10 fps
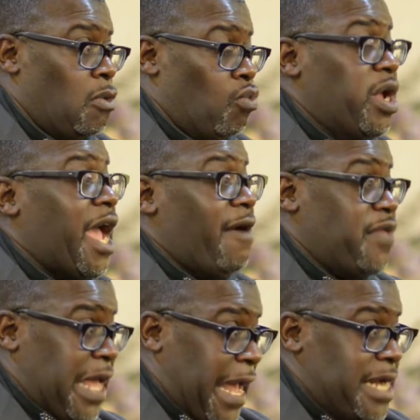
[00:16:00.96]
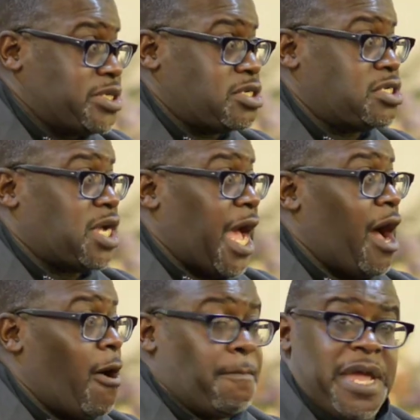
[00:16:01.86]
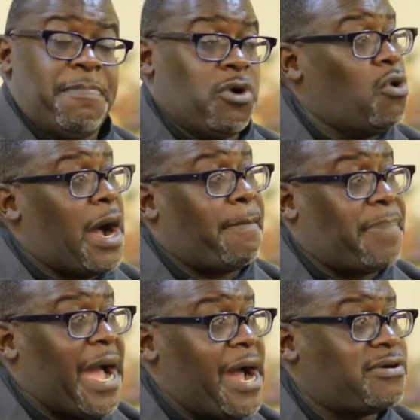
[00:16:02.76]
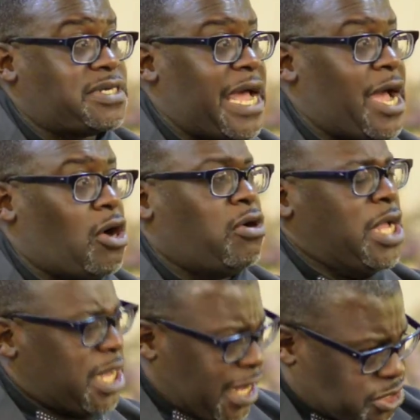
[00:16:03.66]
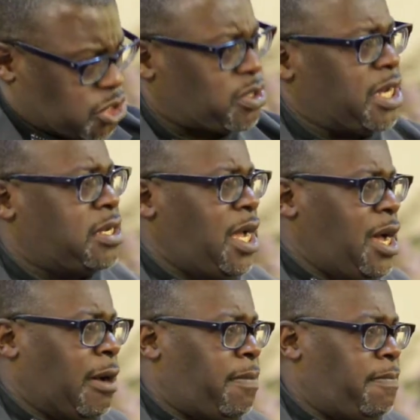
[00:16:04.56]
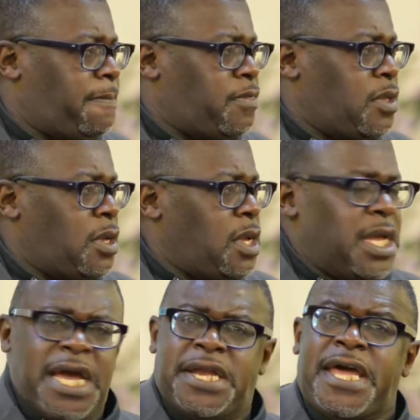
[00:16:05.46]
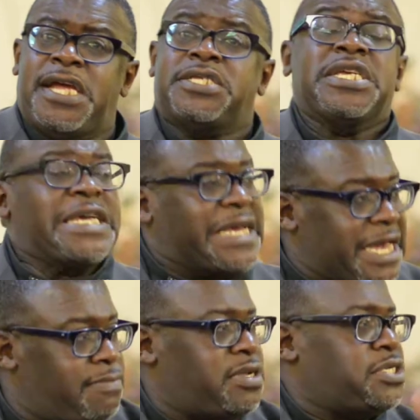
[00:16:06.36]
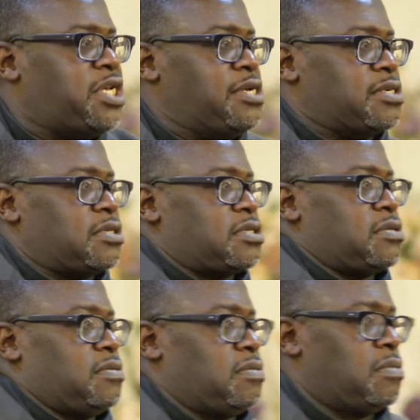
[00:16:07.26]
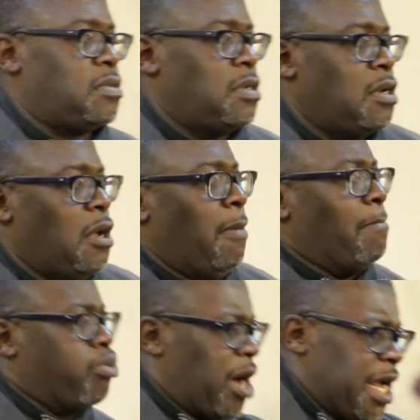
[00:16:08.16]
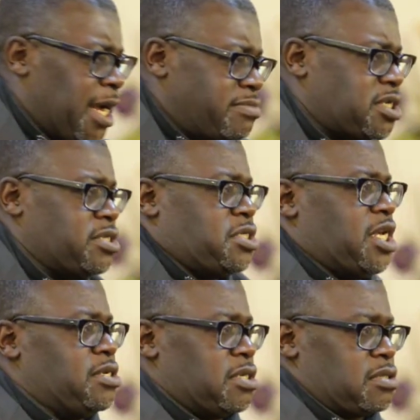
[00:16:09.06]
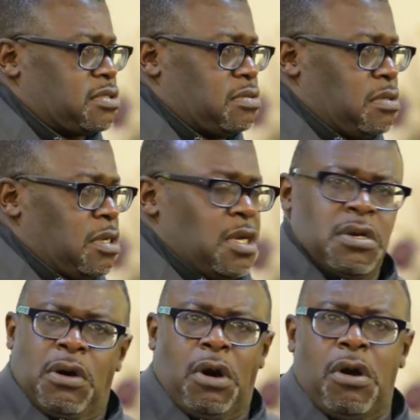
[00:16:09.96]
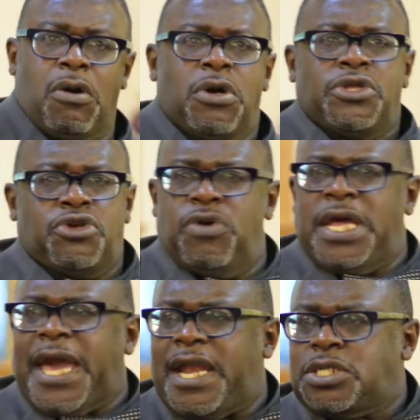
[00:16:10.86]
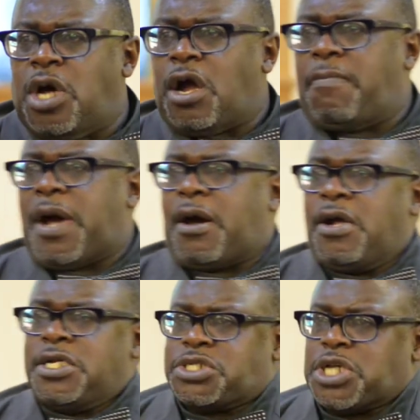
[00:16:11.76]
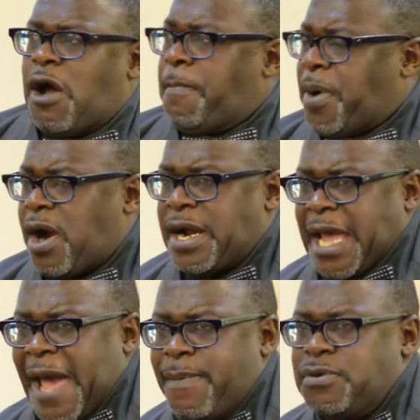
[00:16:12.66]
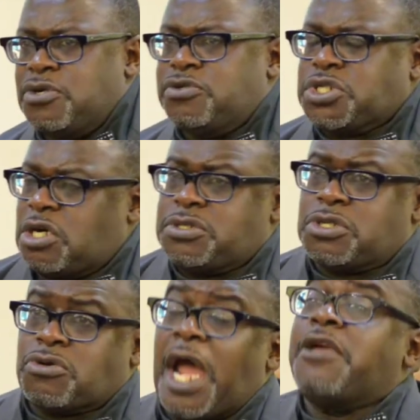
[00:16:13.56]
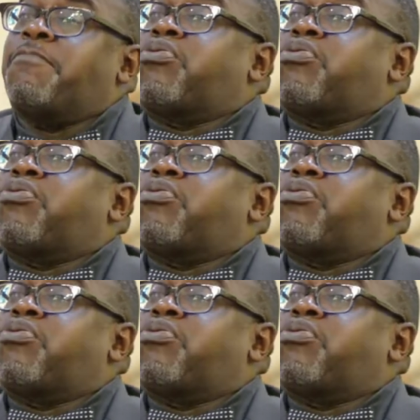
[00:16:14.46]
We have the answer to how people who are bowed down can straighten up. And that is, give them to Jesus. Bring them to Jesus. Oh, you ain't got to talk about South Park Avenue Church of Christ.